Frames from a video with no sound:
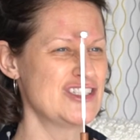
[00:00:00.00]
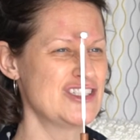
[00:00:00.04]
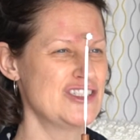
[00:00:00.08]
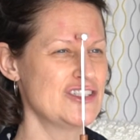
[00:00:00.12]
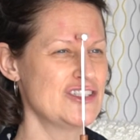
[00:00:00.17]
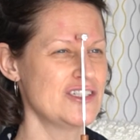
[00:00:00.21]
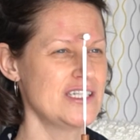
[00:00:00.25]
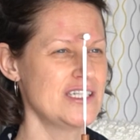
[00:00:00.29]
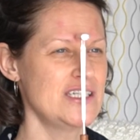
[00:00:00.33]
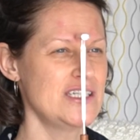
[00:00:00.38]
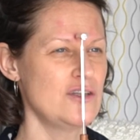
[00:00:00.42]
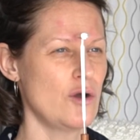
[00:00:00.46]

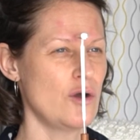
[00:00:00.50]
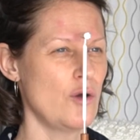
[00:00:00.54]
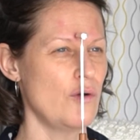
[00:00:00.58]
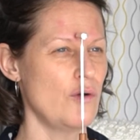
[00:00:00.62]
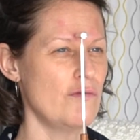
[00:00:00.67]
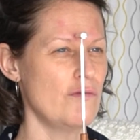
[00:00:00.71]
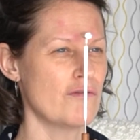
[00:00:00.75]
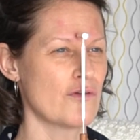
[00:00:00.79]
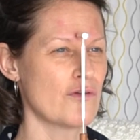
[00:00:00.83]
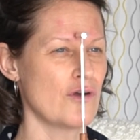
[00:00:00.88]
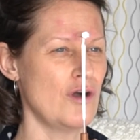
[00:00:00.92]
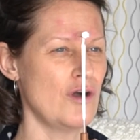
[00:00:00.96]
good
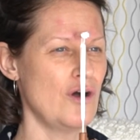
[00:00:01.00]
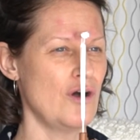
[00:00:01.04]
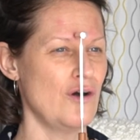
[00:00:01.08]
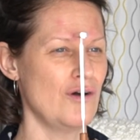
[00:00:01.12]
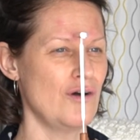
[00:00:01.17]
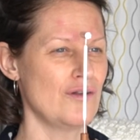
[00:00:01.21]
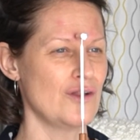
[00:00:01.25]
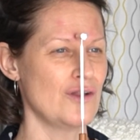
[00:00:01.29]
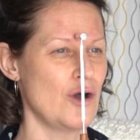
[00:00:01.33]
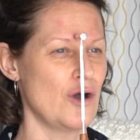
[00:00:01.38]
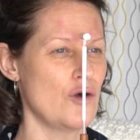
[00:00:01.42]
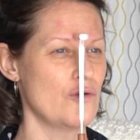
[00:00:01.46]

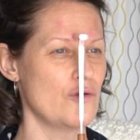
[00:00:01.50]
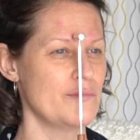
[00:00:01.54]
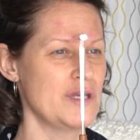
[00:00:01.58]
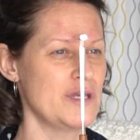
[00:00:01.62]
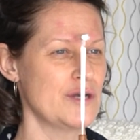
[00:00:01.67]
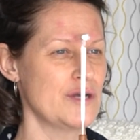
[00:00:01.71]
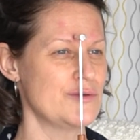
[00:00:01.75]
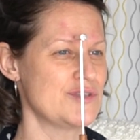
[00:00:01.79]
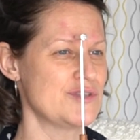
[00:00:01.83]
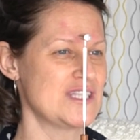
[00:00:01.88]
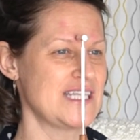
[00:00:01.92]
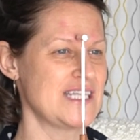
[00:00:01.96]
overall
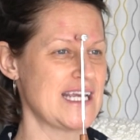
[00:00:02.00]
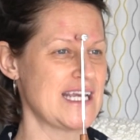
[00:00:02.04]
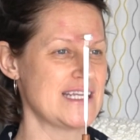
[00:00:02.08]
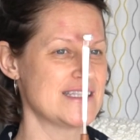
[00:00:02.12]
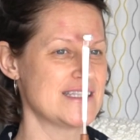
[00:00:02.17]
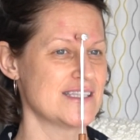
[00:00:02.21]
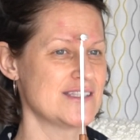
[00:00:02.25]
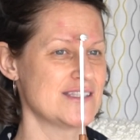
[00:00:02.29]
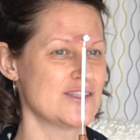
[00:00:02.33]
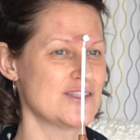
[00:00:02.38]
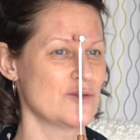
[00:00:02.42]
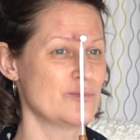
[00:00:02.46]

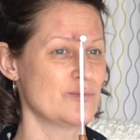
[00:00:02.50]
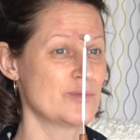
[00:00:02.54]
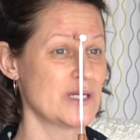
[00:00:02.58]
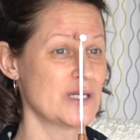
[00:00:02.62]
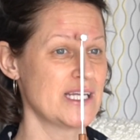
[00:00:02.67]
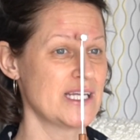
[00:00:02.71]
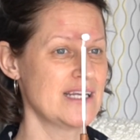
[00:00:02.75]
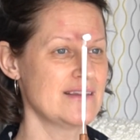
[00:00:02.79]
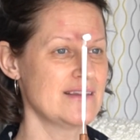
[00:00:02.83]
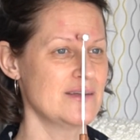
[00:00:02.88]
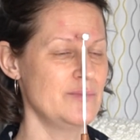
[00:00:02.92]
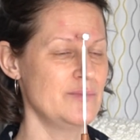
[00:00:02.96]
homeostasis, so
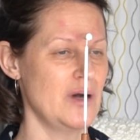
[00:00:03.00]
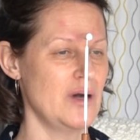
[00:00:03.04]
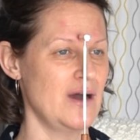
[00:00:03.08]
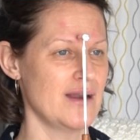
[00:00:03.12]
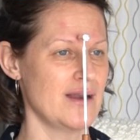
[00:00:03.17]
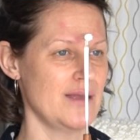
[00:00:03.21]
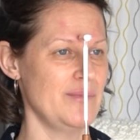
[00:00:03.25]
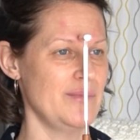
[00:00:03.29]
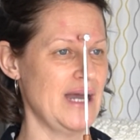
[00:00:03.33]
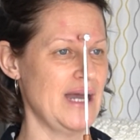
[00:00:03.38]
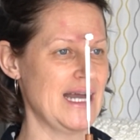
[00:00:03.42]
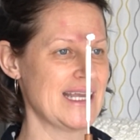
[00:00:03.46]
bringing the body
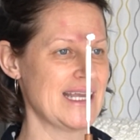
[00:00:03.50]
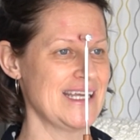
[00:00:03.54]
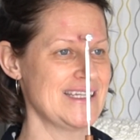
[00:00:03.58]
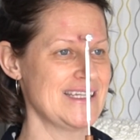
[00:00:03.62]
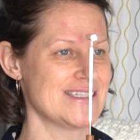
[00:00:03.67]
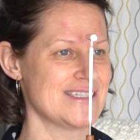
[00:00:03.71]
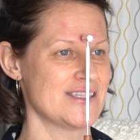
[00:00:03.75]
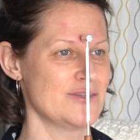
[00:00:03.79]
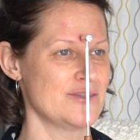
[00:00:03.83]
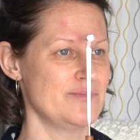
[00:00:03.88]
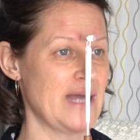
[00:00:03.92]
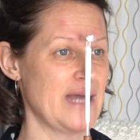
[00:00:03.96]
back
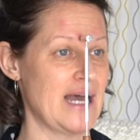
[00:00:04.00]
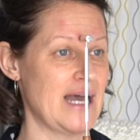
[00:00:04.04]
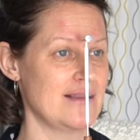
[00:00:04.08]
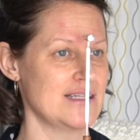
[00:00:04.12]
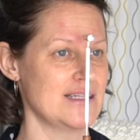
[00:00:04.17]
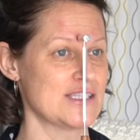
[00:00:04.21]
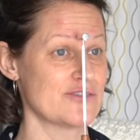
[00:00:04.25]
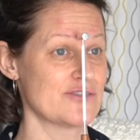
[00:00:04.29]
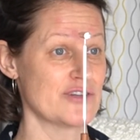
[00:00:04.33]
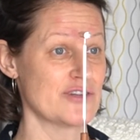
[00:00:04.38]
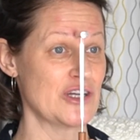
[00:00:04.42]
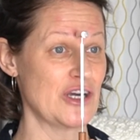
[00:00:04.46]
into
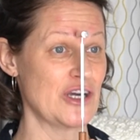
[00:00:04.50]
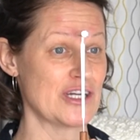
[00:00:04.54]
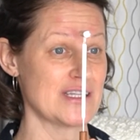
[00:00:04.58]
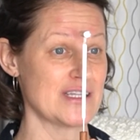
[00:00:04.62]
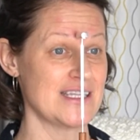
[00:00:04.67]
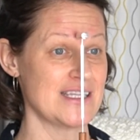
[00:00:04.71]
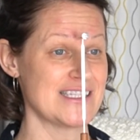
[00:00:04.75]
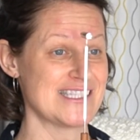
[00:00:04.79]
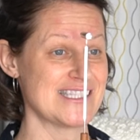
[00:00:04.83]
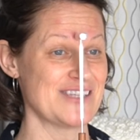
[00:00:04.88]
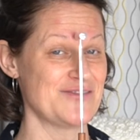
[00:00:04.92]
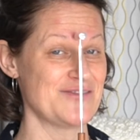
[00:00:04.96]
balance,
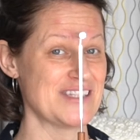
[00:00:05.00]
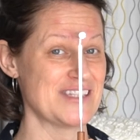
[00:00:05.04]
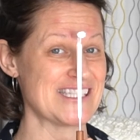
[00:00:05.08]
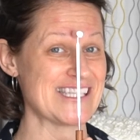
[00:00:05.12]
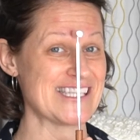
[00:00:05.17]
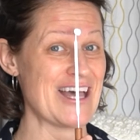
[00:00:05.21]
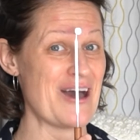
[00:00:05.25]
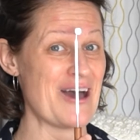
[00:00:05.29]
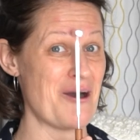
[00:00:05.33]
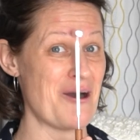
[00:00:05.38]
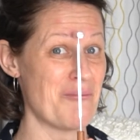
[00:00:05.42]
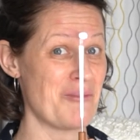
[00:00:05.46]
regardless if it's
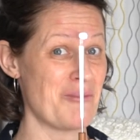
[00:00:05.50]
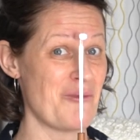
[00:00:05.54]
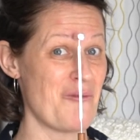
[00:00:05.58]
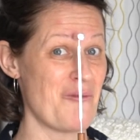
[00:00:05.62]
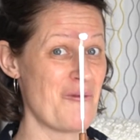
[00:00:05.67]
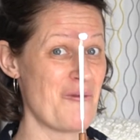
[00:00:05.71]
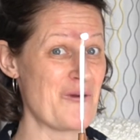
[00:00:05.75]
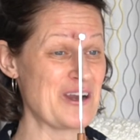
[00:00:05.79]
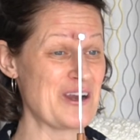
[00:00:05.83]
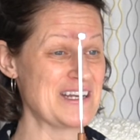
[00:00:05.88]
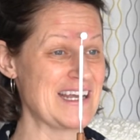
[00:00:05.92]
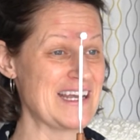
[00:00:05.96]
up
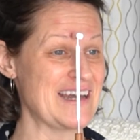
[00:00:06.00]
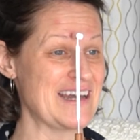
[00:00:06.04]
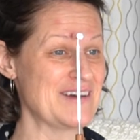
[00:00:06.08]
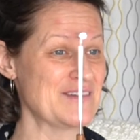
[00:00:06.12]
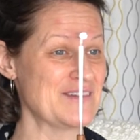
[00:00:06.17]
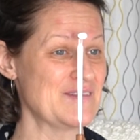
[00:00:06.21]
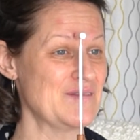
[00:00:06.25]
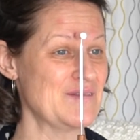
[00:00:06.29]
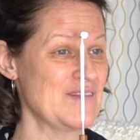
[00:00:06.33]
or down.